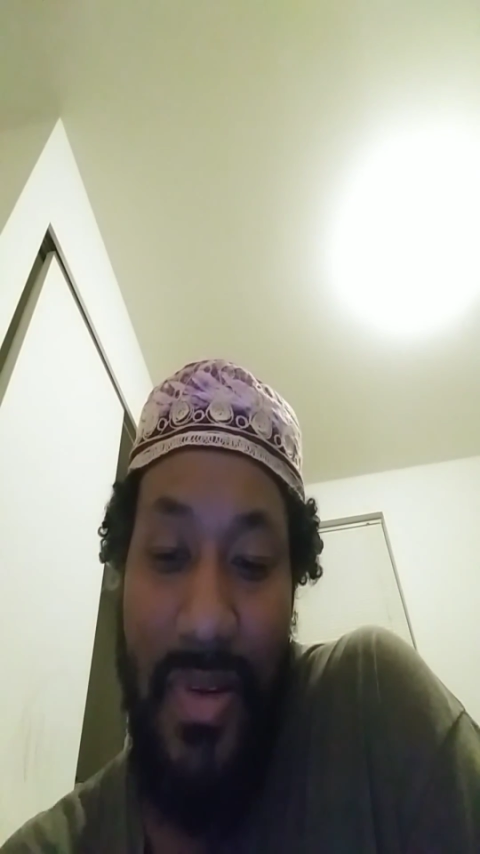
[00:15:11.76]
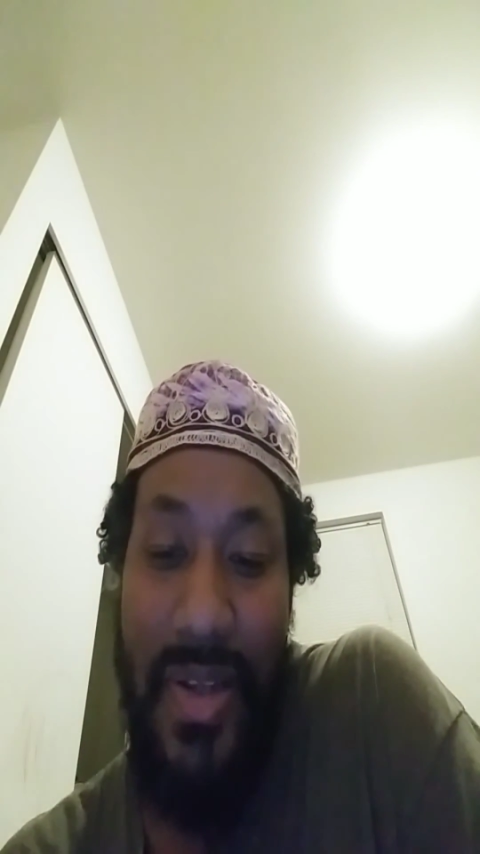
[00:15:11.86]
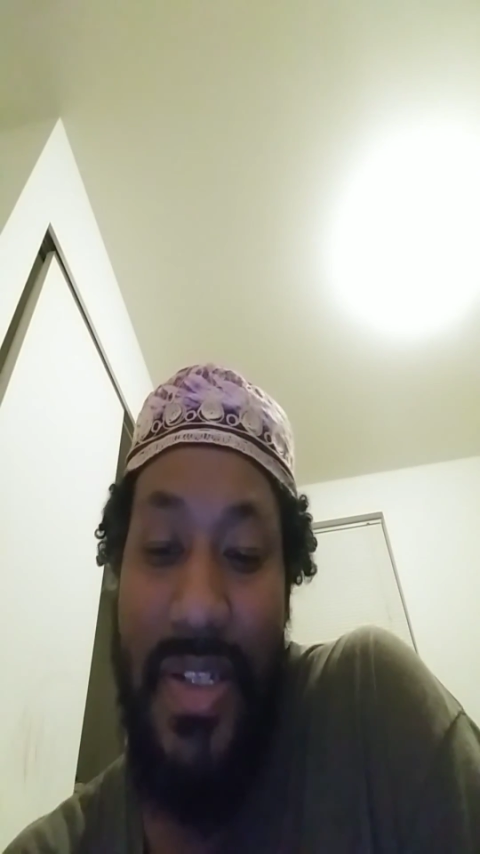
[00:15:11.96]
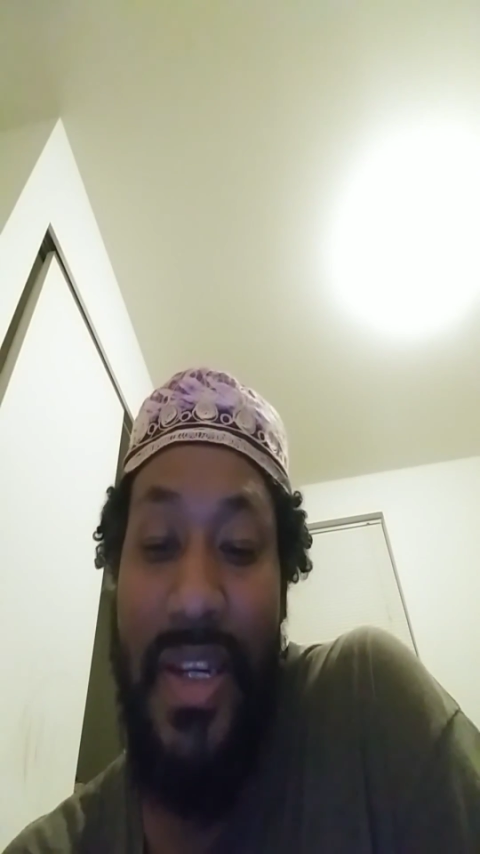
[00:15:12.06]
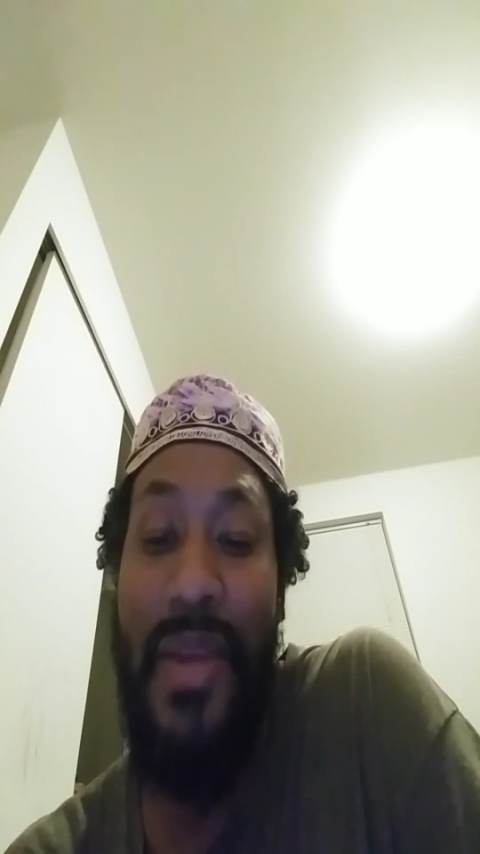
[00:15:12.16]

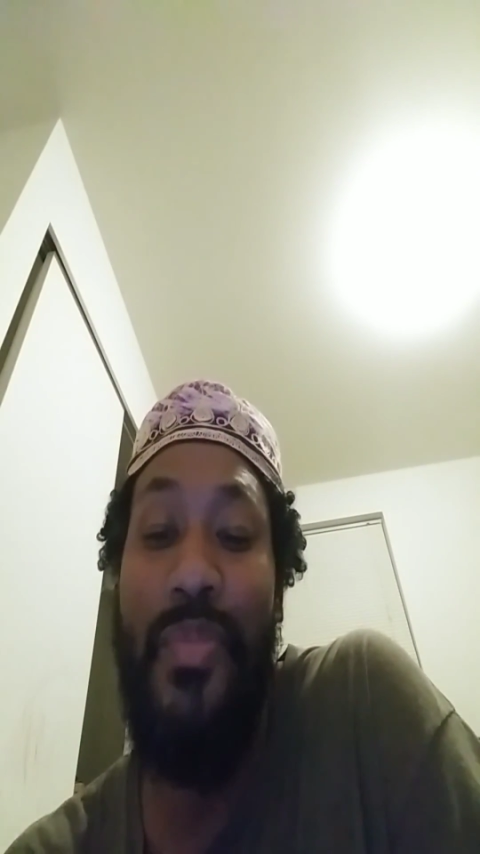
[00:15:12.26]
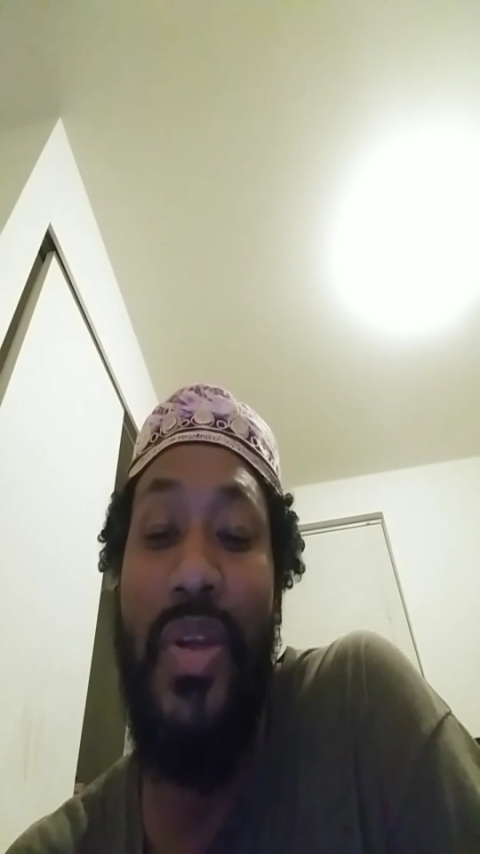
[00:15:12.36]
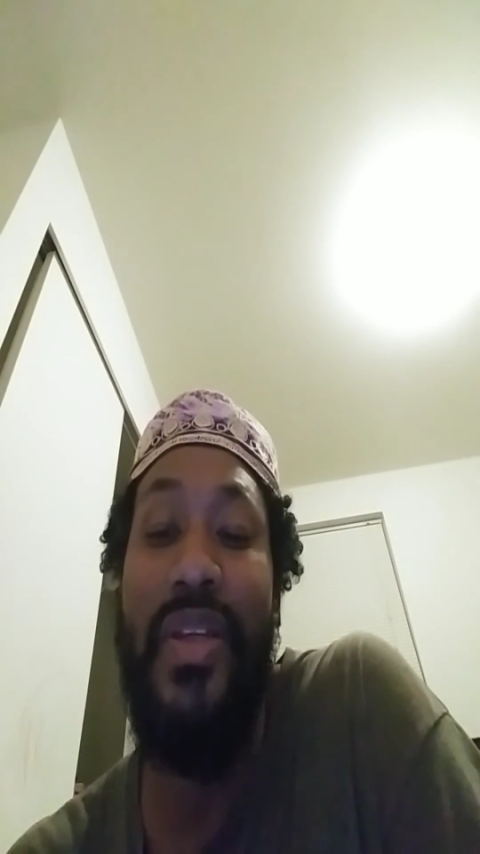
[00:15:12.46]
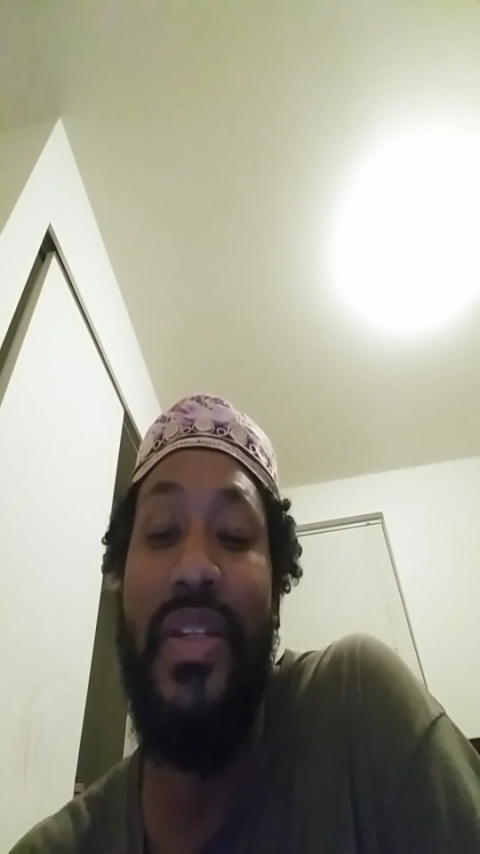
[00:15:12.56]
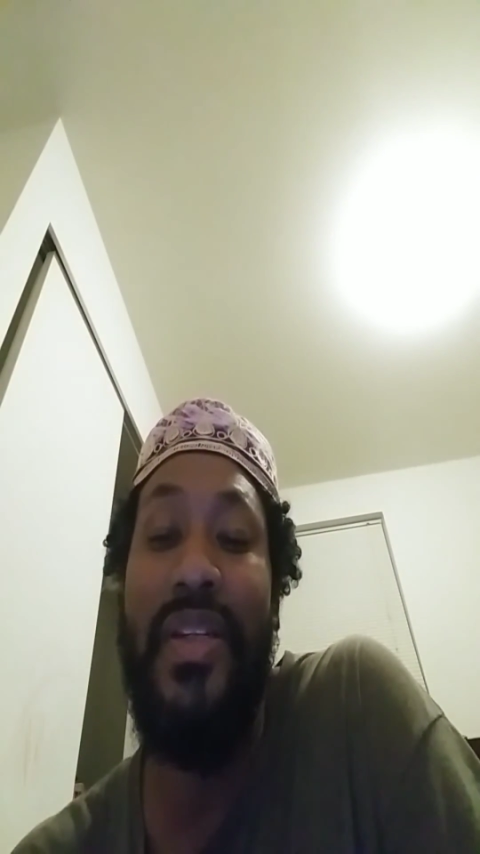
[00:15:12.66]
I say
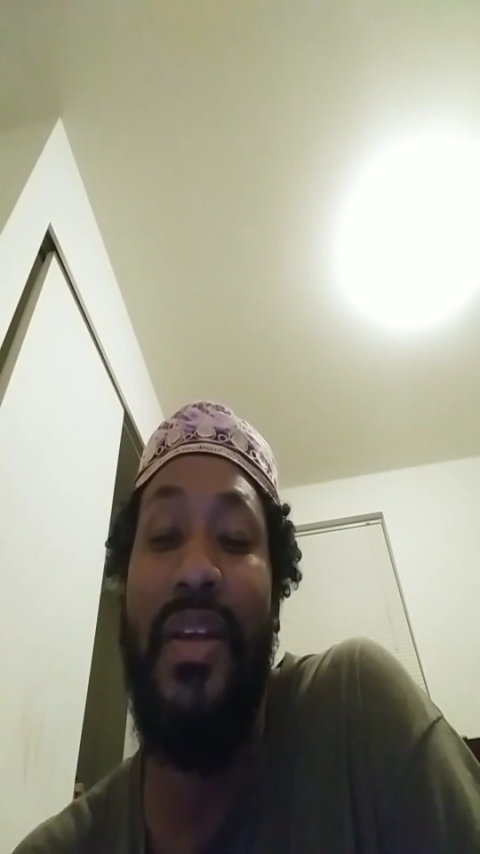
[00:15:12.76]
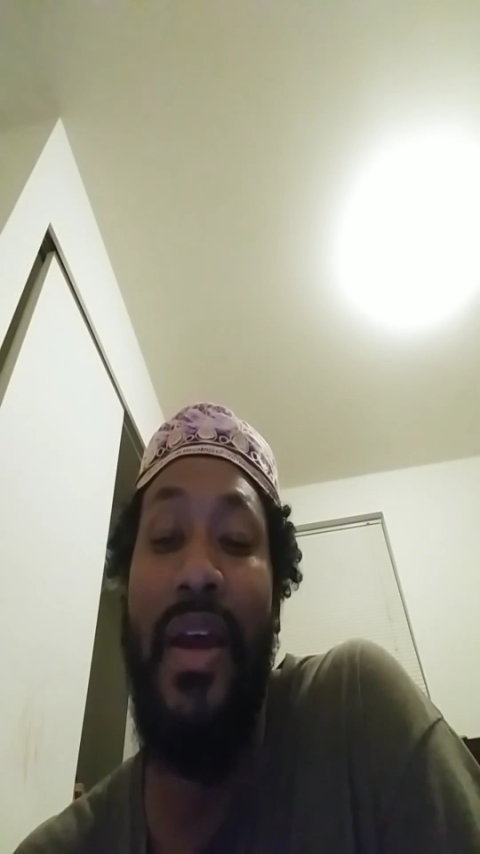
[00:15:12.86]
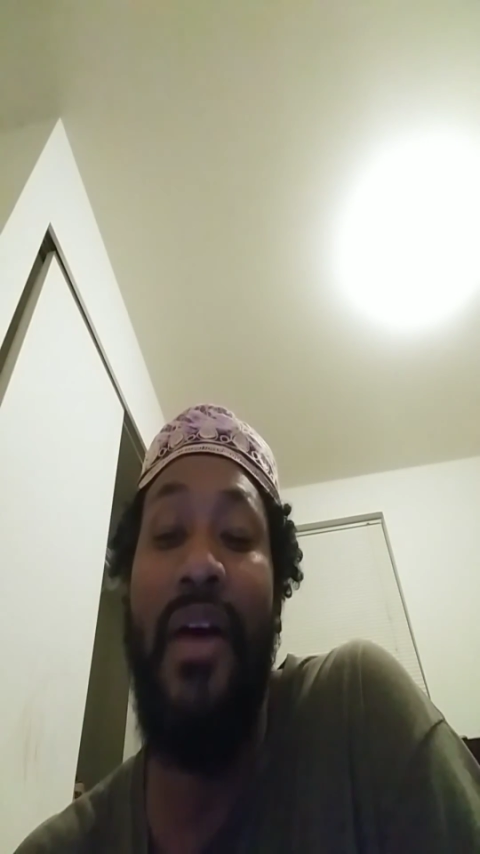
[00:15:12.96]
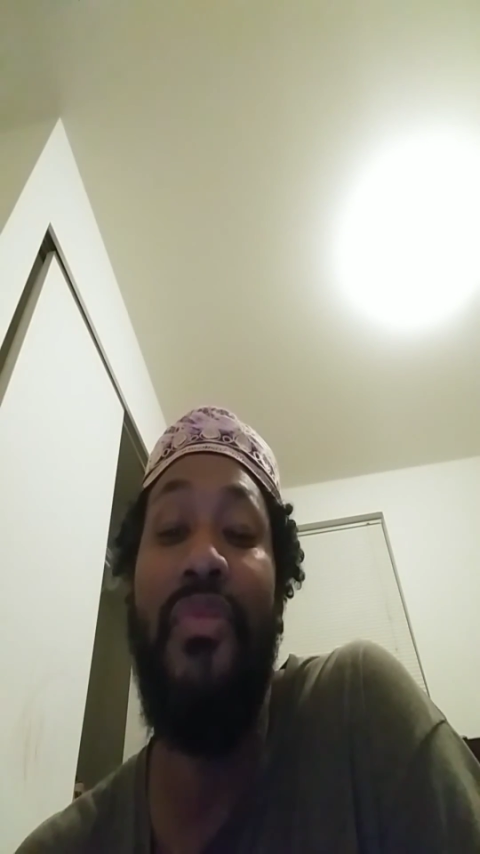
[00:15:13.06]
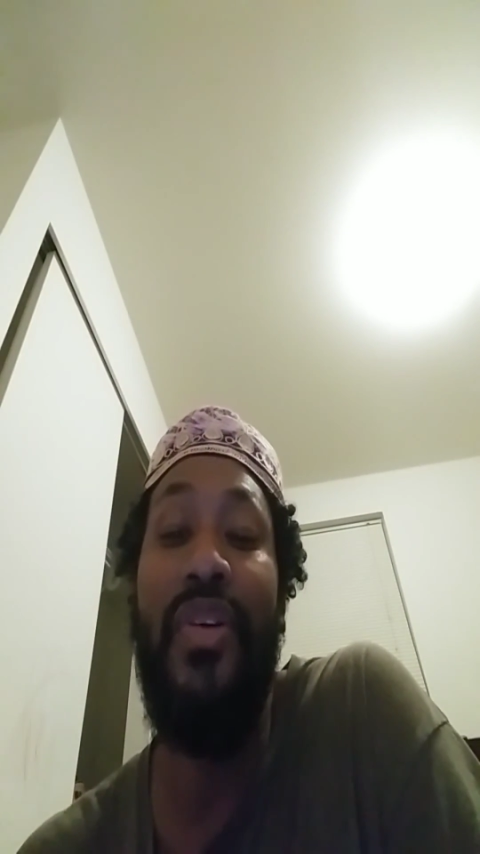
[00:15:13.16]
peace.
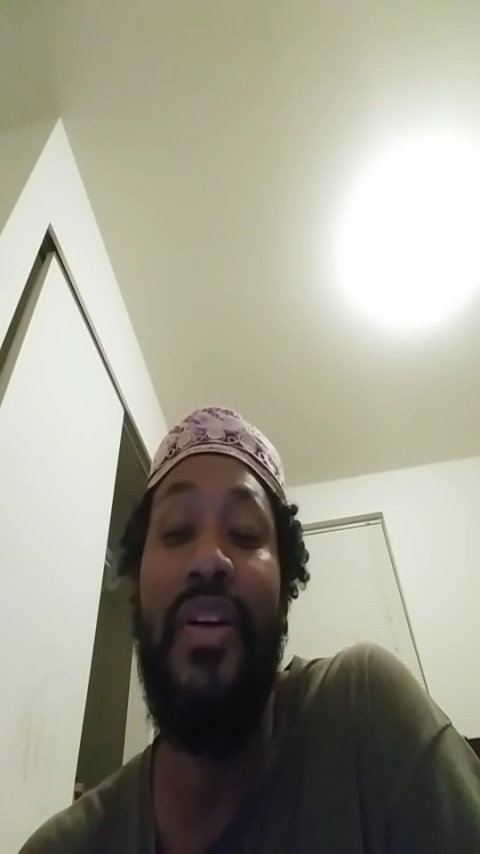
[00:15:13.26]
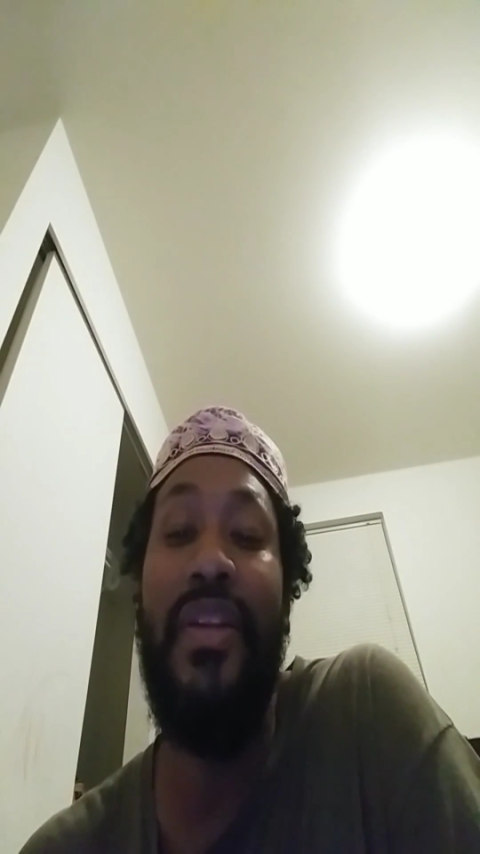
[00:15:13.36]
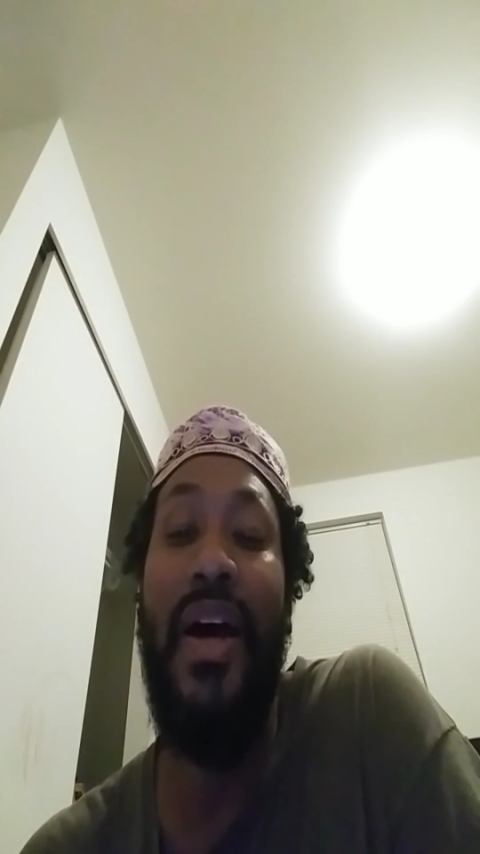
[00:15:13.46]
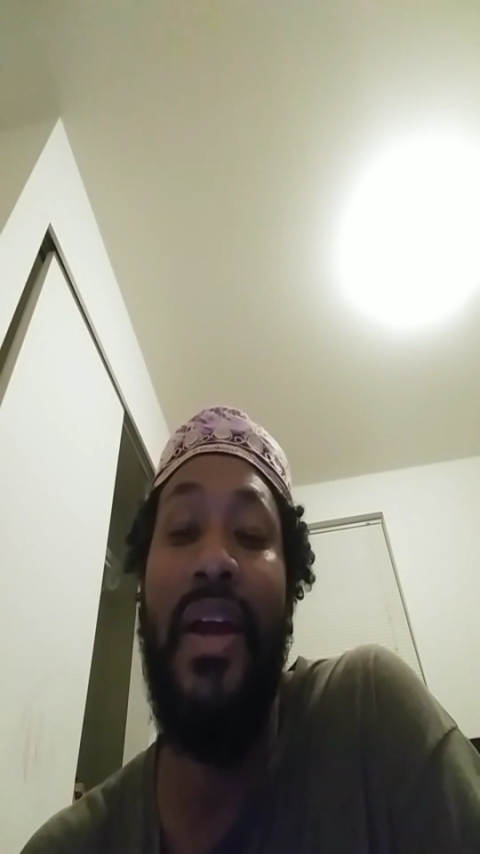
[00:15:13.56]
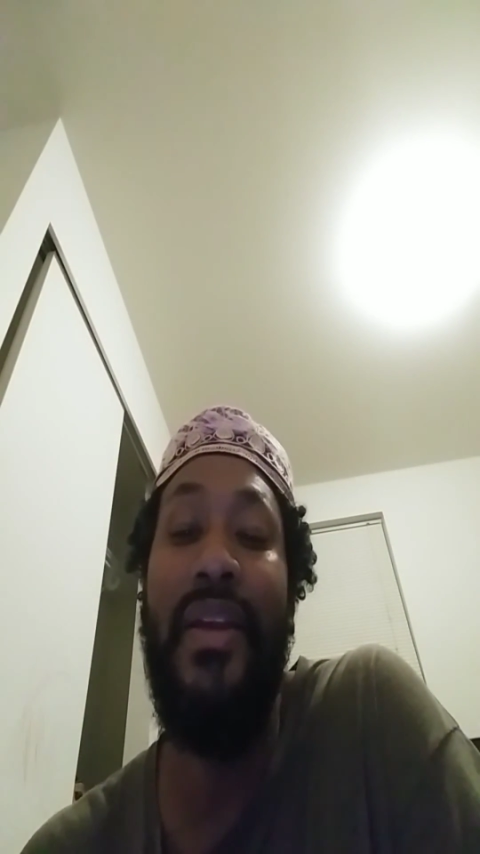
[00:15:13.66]
Have a good
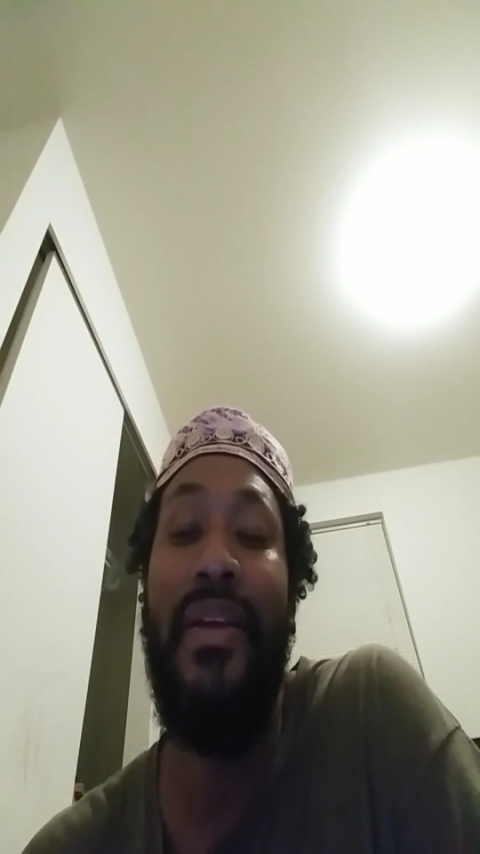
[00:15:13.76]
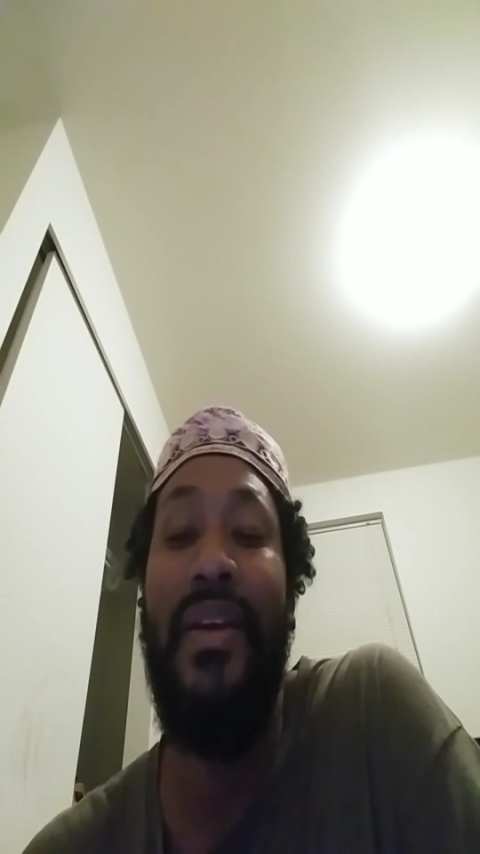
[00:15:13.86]
night